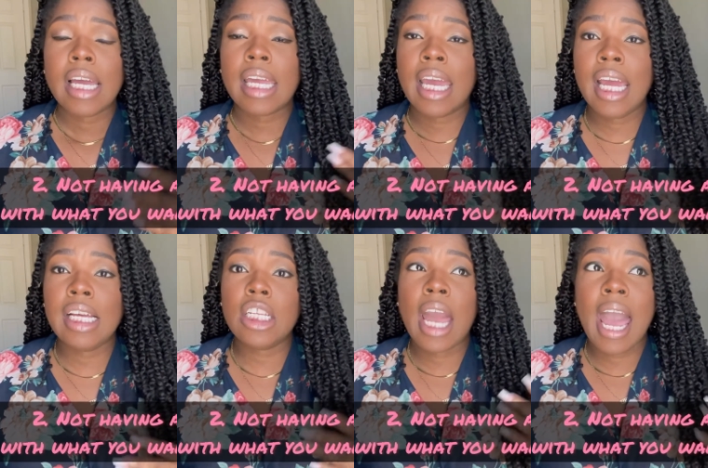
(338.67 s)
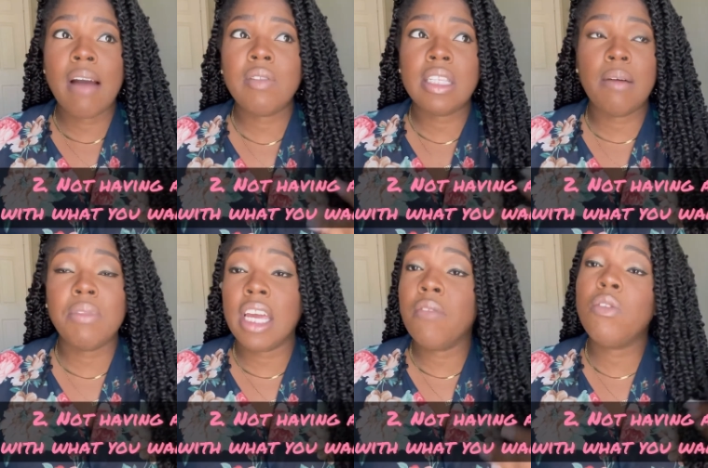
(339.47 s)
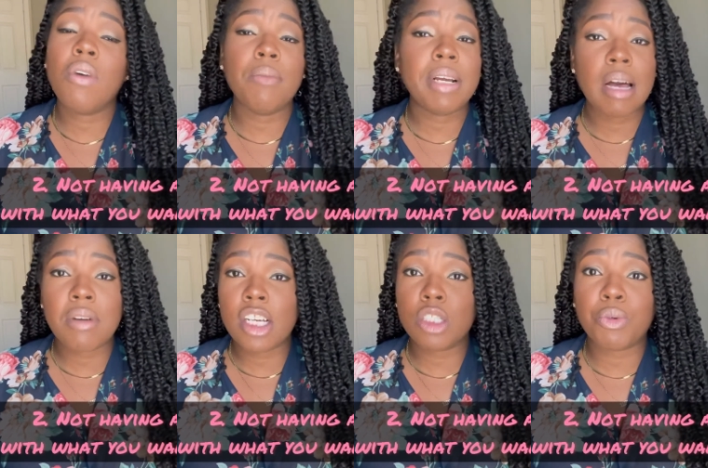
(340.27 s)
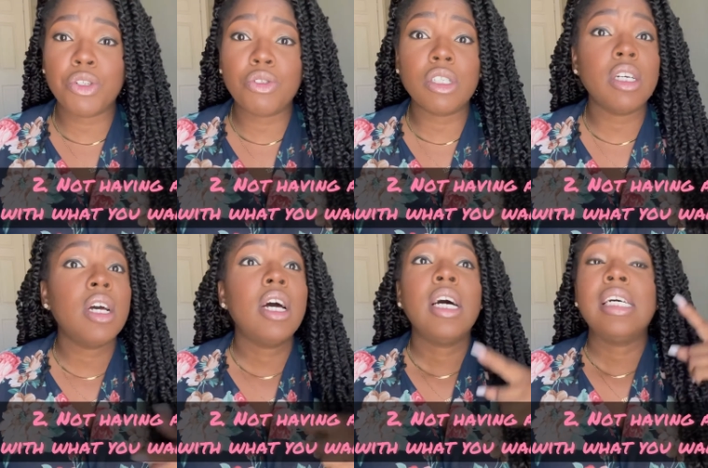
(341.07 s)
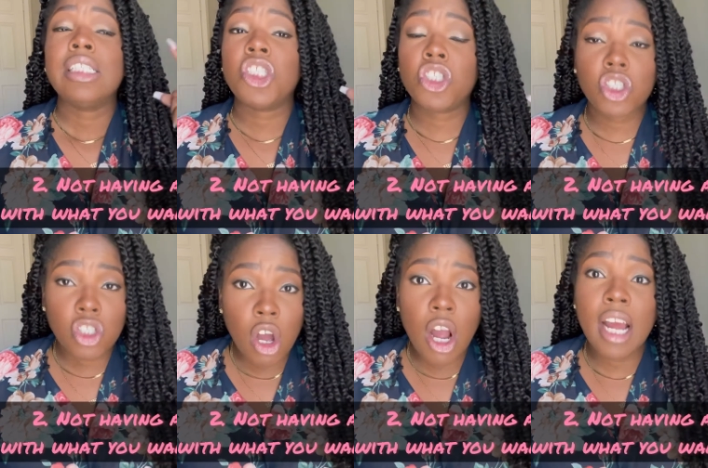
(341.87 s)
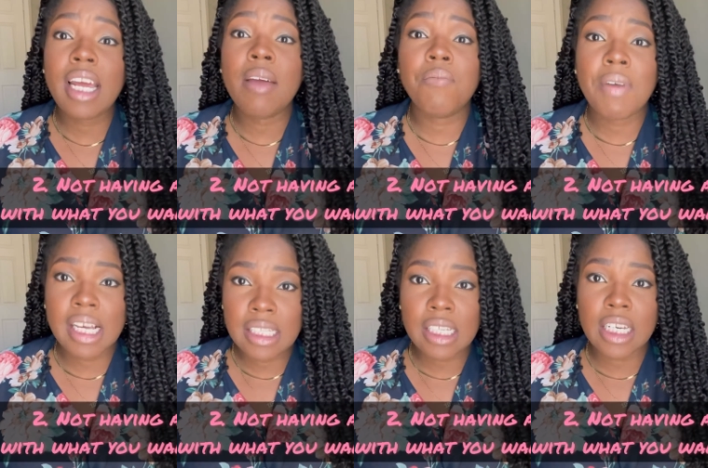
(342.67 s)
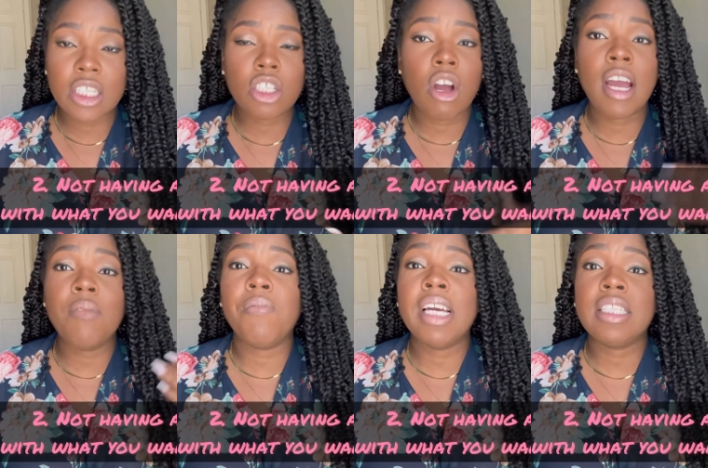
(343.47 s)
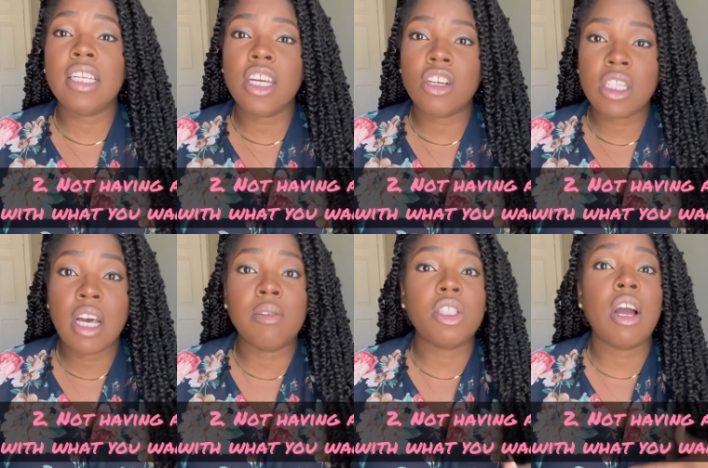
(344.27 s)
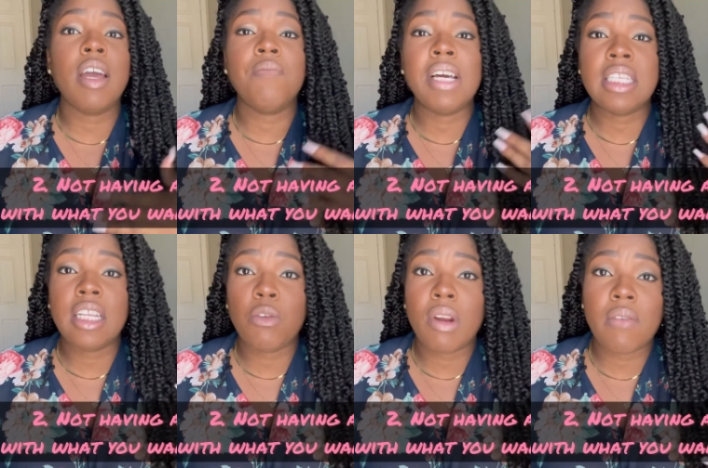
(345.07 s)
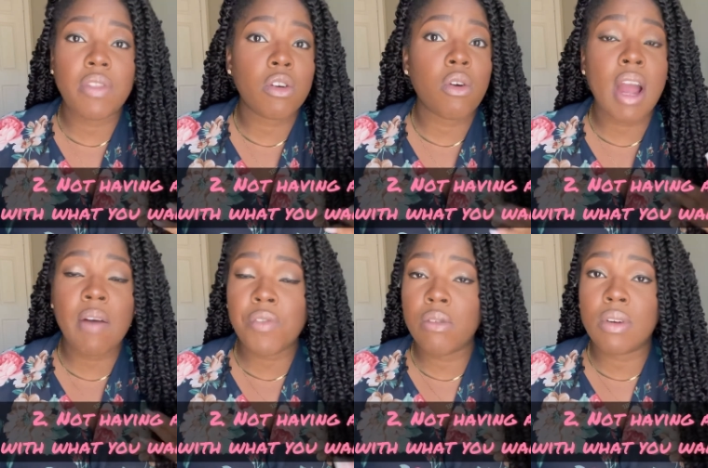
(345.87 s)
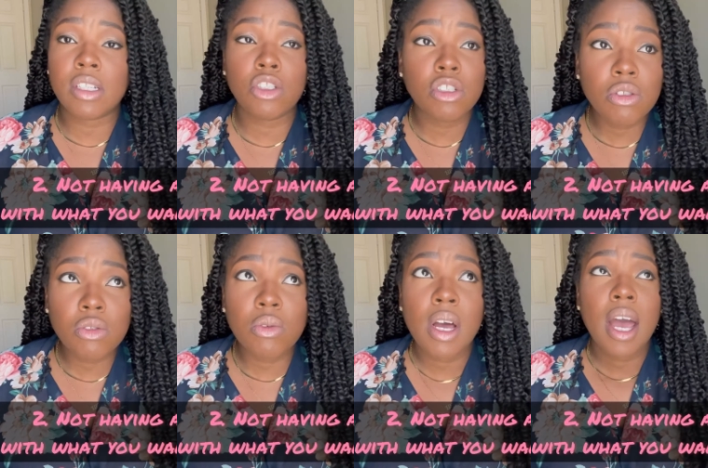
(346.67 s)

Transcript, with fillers: Get Have something. If you want to become an entrepreneur, start investing. Start investing in yourself. Start investing in whatever the craft you want to do.